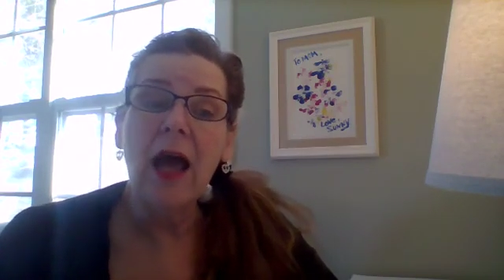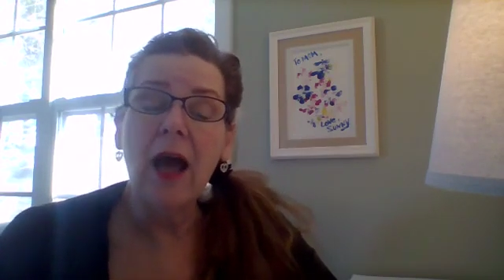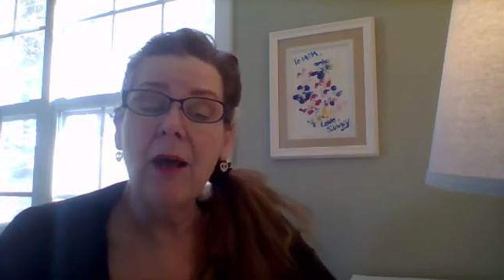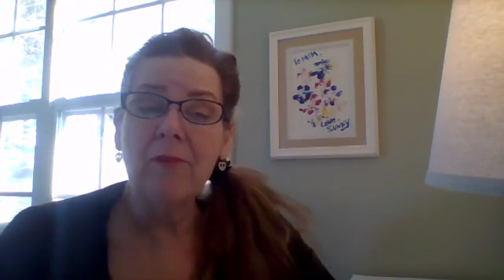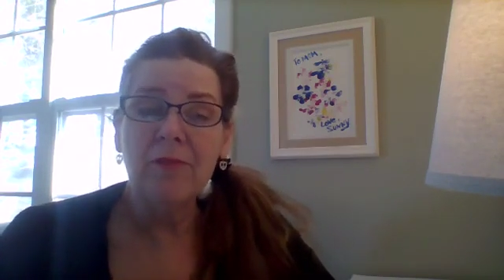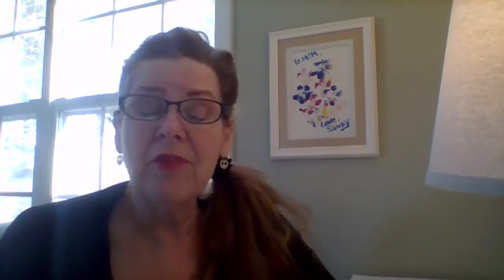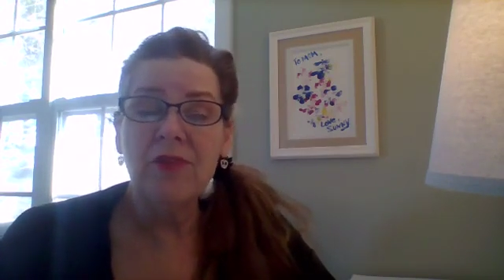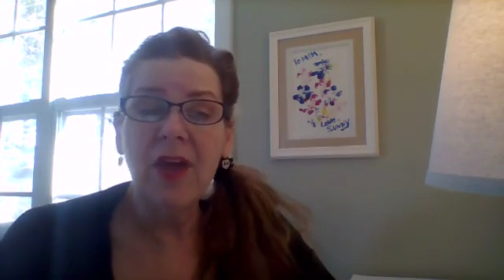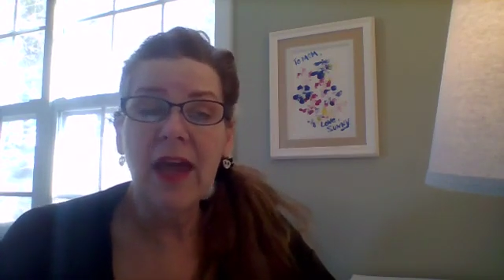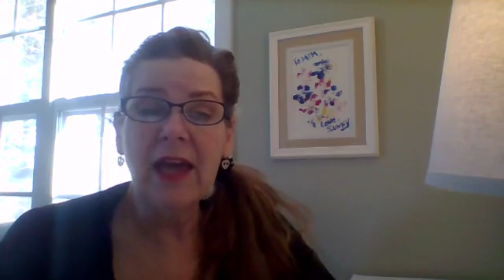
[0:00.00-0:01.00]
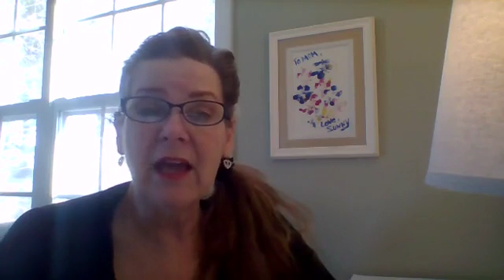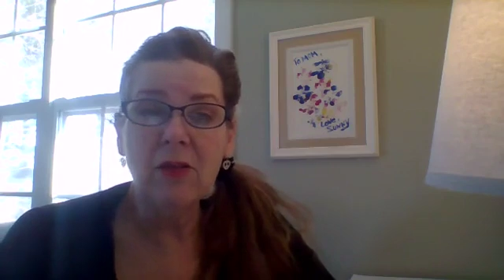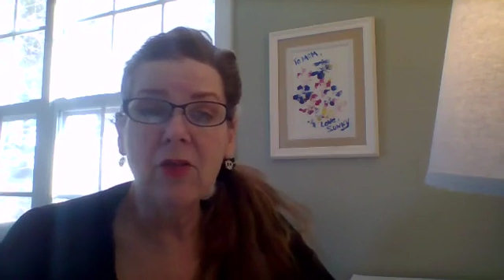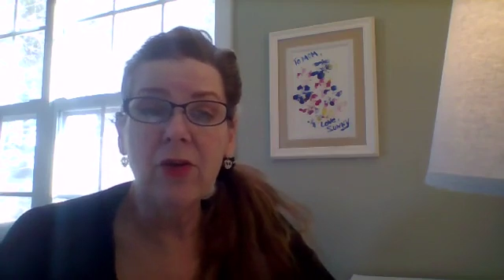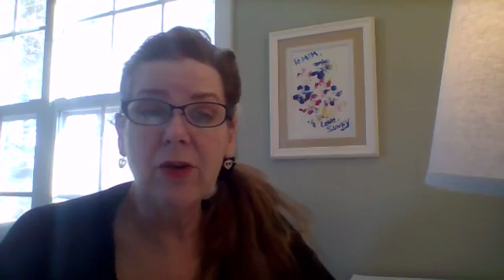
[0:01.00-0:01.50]
to take
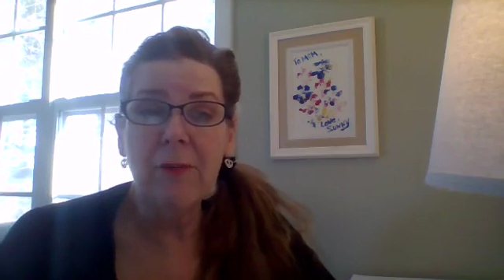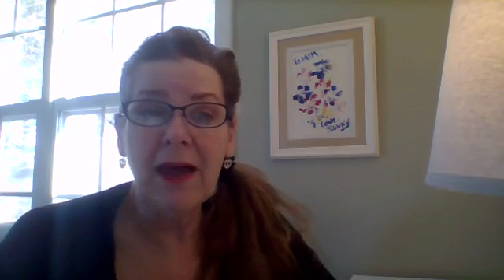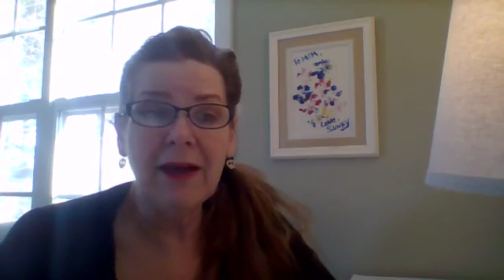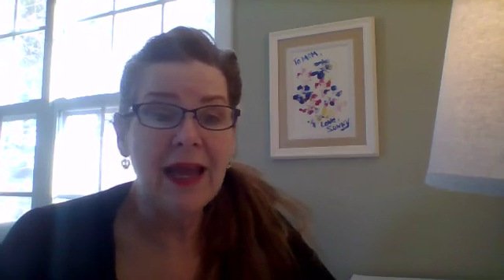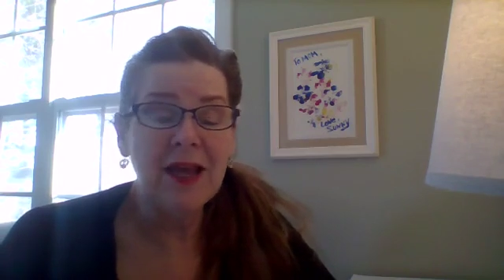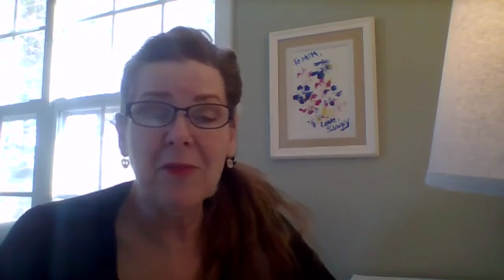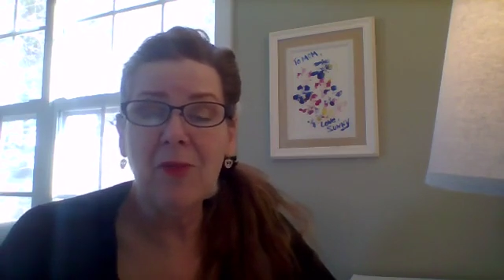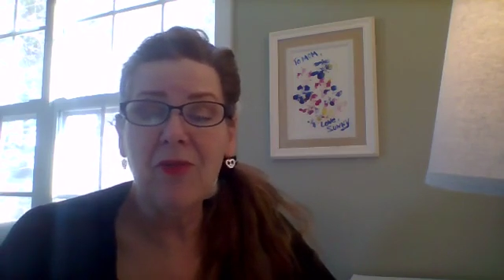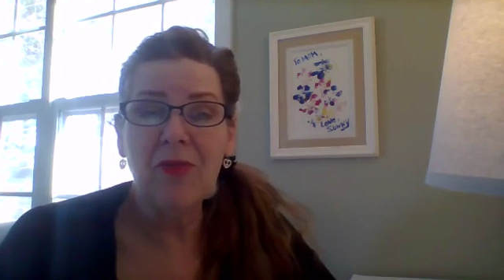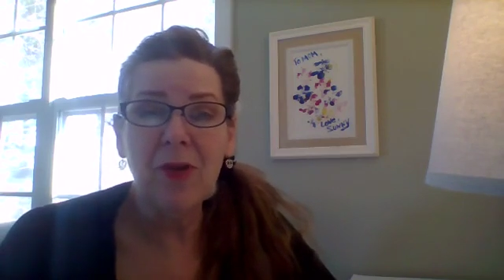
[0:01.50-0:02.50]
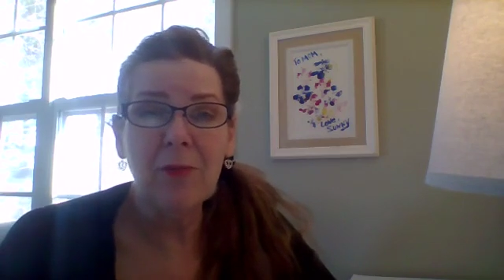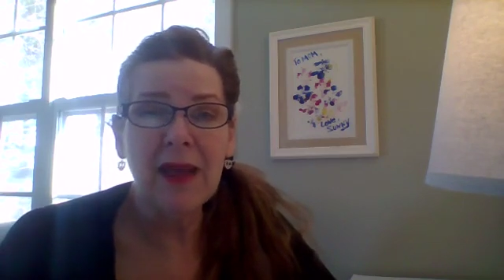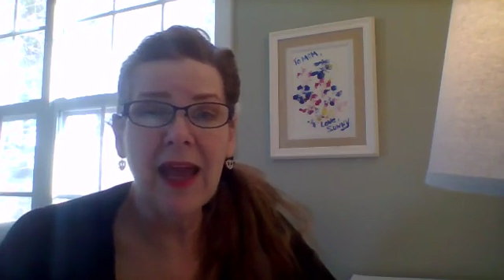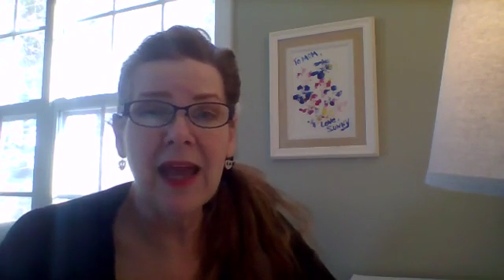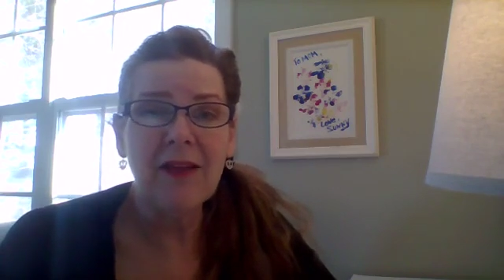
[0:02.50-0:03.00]
and learn about animals and their
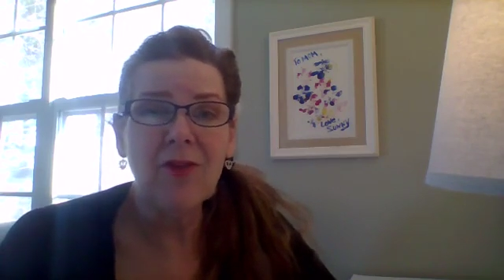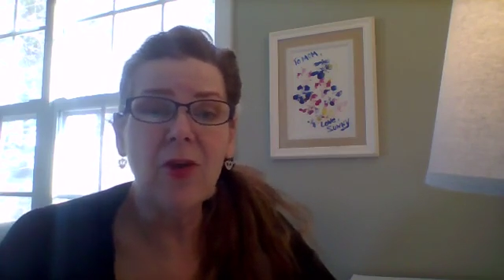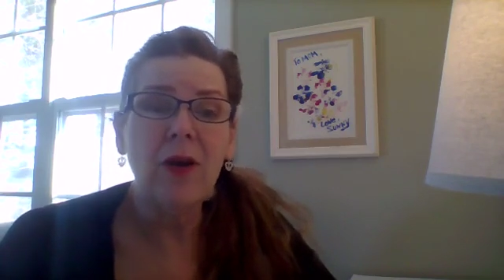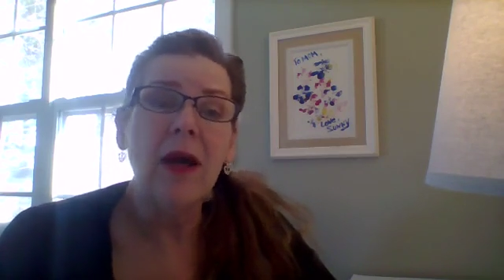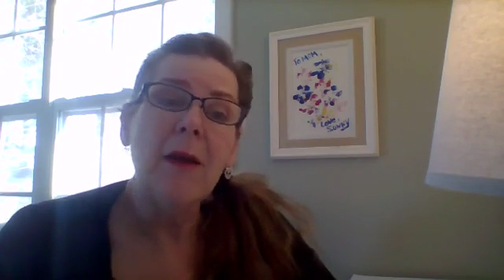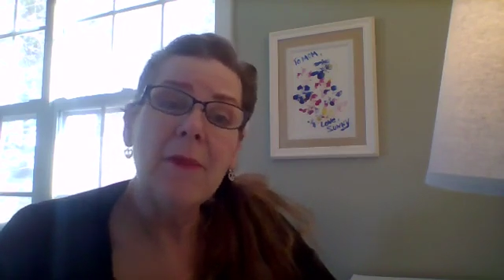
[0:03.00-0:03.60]
behavior.